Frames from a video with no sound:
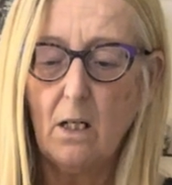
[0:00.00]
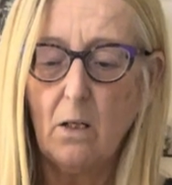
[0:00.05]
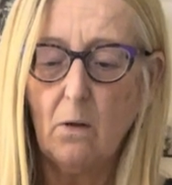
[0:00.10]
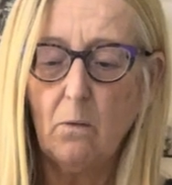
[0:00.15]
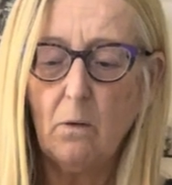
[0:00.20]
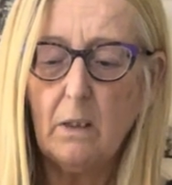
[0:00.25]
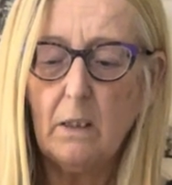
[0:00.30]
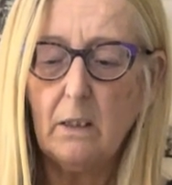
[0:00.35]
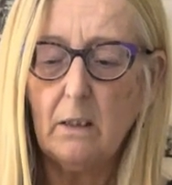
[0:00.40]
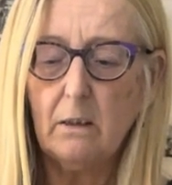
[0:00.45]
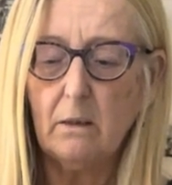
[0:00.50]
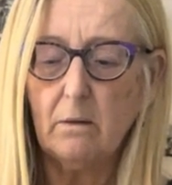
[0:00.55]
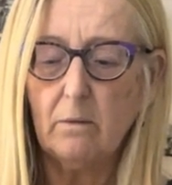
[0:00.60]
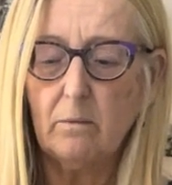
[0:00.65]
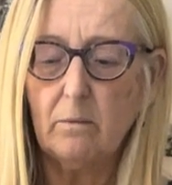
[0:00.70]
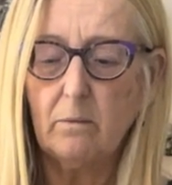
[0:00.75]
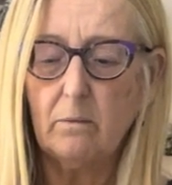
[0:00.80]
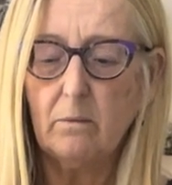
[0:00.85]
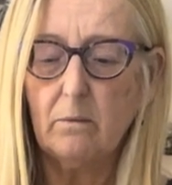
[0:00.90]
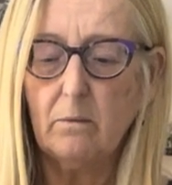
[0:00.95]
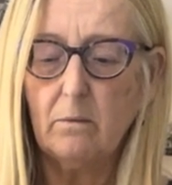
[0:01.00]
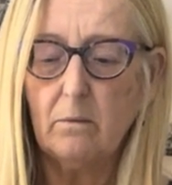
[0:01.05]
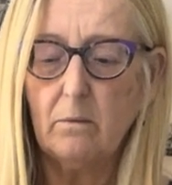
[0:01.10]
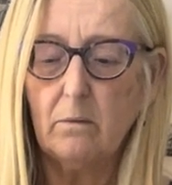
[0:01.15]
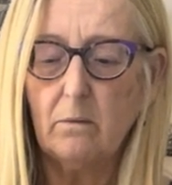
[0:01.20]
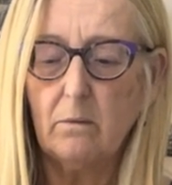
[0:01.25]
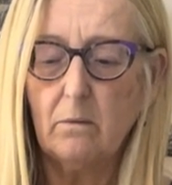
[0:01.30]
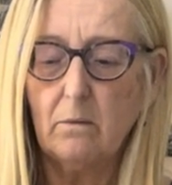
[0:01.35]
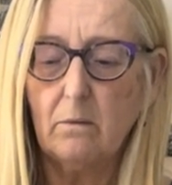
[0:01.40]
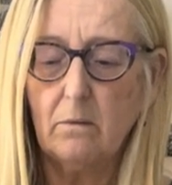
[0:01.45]
Well,
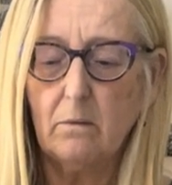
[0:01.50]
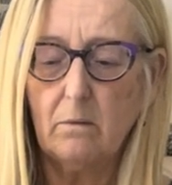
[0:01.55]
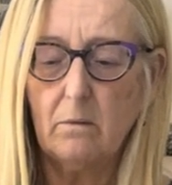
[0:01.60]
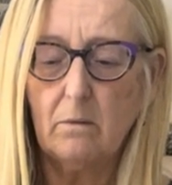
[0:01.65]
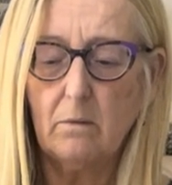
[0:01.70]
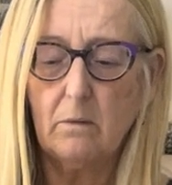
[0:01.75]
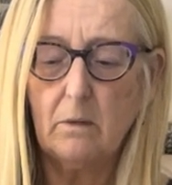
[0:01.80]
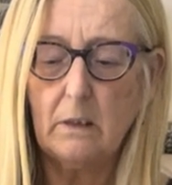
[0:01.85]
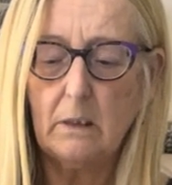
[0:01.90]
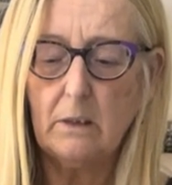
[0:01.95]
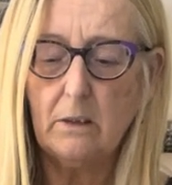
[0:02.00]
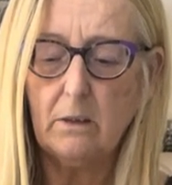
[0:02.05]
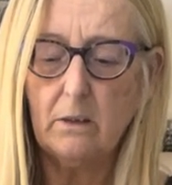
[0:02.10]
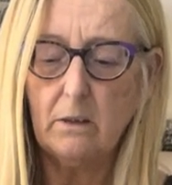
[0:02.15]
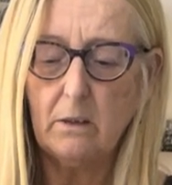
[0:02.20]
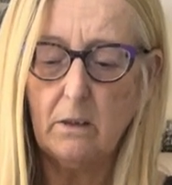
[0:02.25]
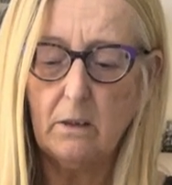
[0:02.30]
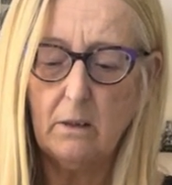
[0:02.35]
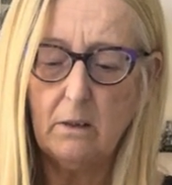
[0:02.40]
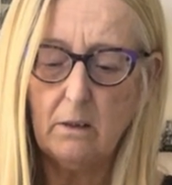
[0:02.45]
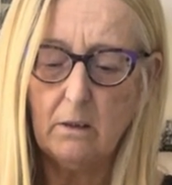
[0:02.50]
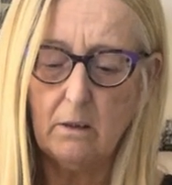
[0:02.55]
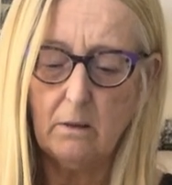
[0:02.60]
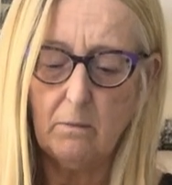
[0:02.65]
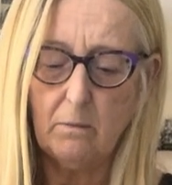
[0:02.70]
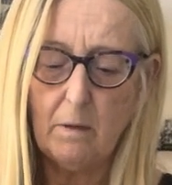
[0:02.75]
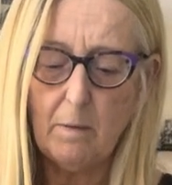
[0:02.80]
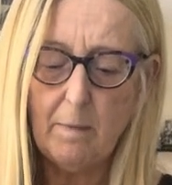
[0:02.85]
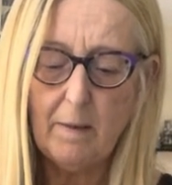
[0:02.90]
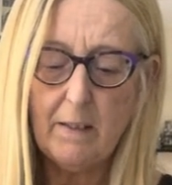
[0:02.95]
I don't know.
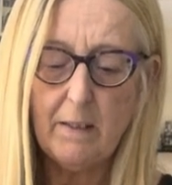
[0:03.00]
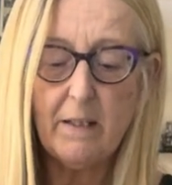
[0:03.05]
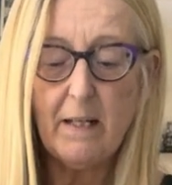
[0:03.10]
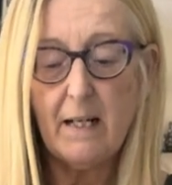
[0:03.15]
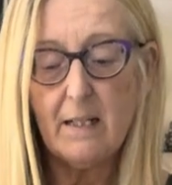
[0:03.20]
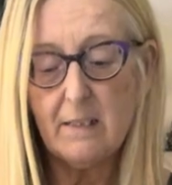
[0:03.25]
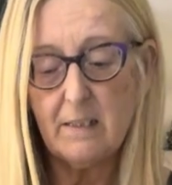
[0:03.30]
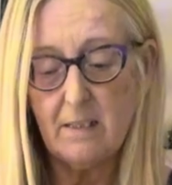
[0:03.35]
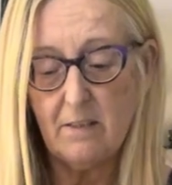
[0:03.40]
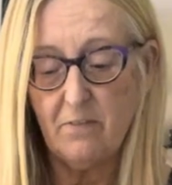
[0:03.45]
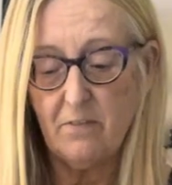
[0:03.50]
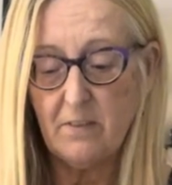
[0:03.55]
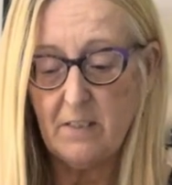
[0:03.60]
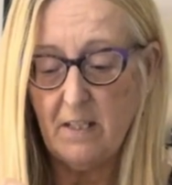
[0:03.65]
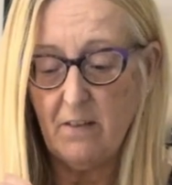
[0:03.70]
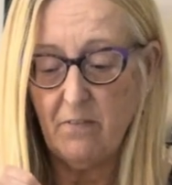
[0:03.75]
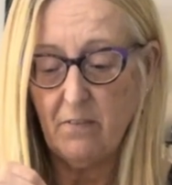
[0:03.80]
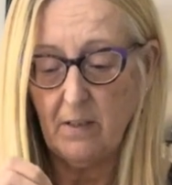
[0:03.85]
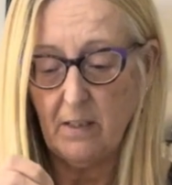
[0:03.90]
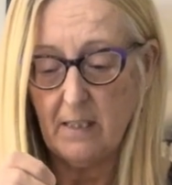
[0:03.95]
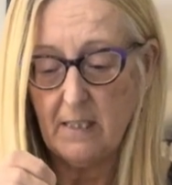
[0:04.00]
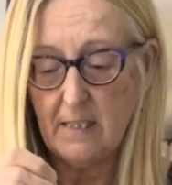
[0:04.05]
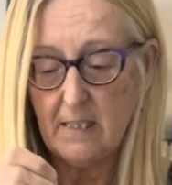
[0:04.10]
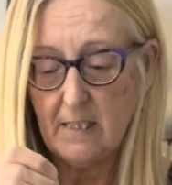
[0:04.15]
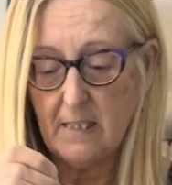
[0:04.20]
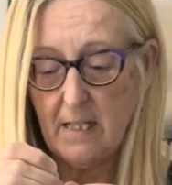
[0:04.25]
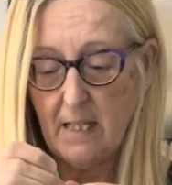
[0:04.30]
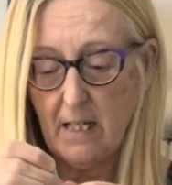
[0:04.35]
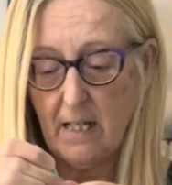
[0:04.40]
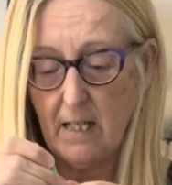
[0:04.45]
I mean, that definitely
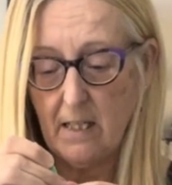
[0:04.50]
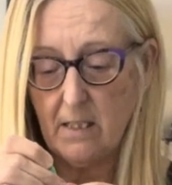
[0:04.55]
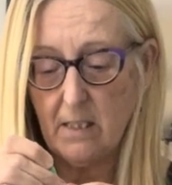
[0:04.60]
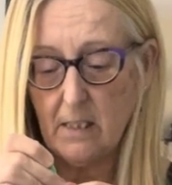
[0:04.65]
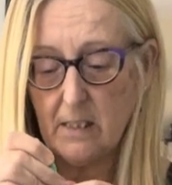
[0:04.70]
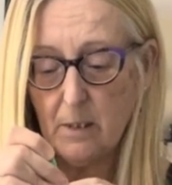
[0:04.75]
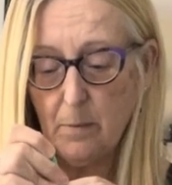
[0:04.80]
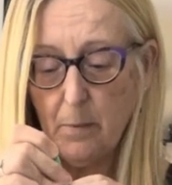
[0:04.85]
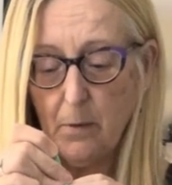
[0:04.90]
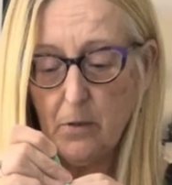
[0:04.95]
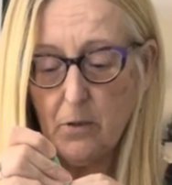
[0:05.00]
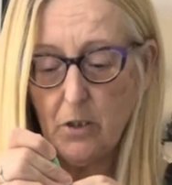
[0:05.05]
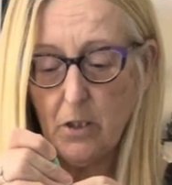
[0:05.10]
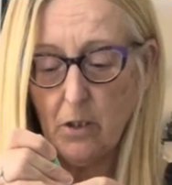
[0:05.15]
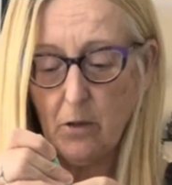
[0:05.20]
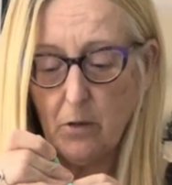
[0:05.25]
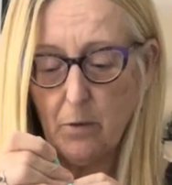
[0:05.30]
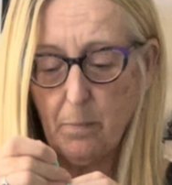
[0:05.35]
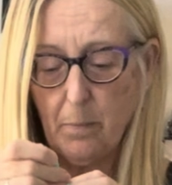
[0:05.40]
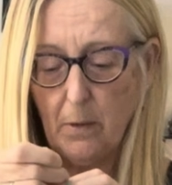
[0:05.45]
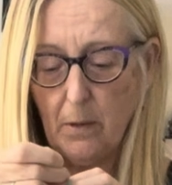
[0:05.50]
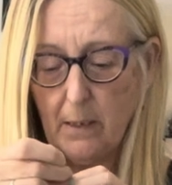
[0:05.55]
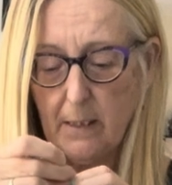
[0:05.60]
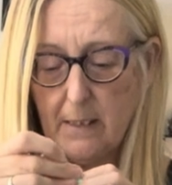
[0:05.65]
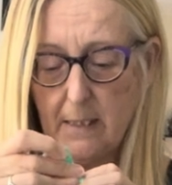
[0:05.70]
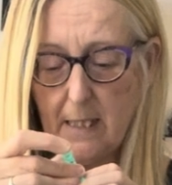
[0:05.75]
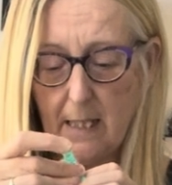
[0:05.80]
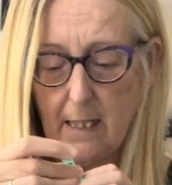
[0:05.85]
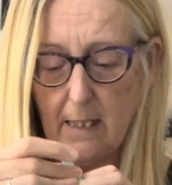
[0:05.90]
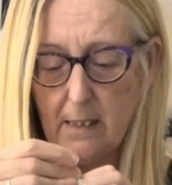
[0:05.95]
stayed. I suppose you could pull it
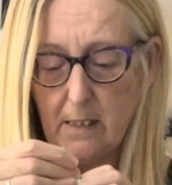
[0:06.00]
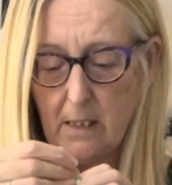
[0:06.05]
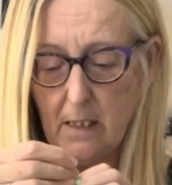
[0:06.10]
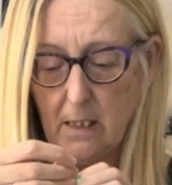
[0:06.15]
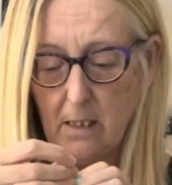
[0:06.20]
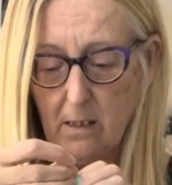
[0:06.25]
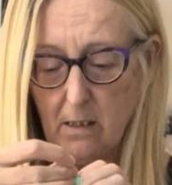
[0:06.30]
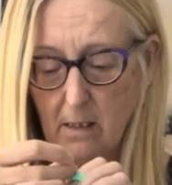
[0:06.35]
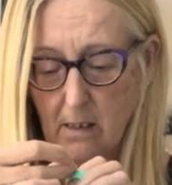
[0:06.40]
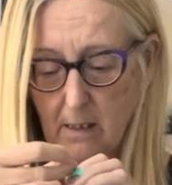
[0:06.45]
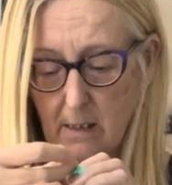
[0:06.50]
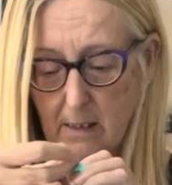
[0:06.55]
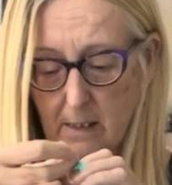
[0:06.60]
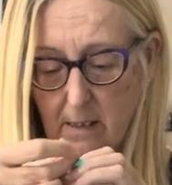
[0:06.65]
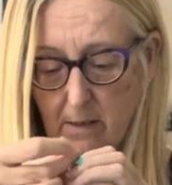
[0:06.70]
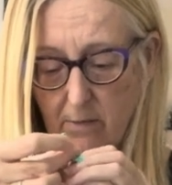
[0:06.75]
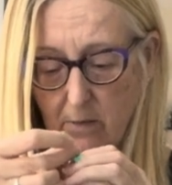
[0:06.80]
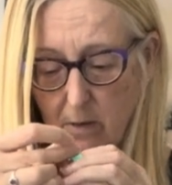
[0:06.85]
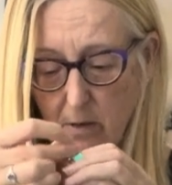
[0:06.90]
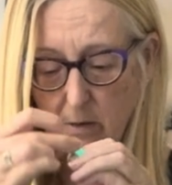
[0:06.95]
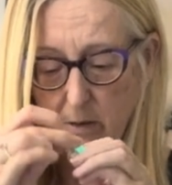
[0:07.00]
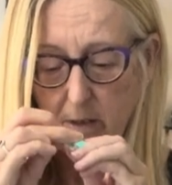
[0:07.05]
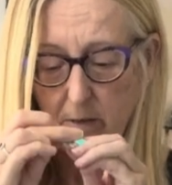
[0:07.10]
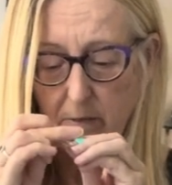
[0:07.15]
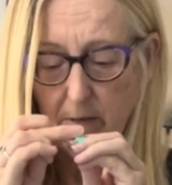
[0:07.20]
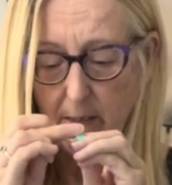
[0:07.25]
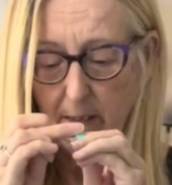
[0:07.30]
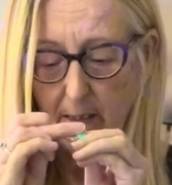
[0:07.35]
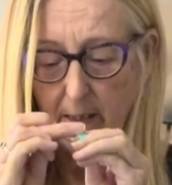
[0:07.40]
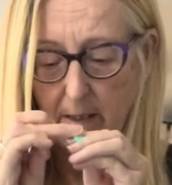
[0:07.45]
tighter. Let's have a look, see if
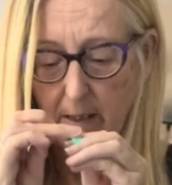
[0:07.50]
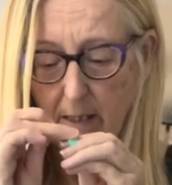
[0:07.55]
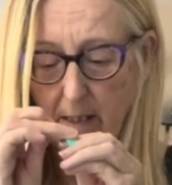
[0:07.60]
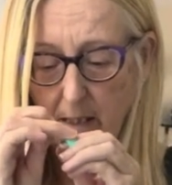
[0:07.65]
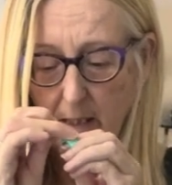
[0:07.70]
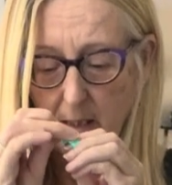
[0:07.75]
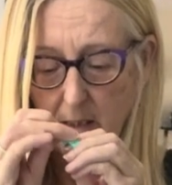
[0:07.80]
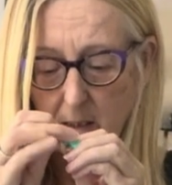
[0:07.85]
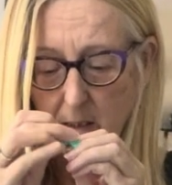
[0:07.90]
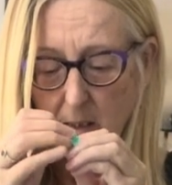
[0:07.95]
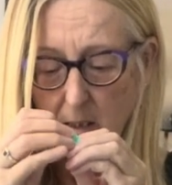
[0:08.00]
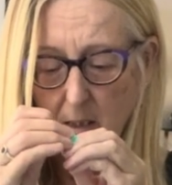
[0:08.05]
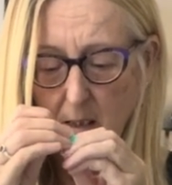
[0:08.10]
I can get it in.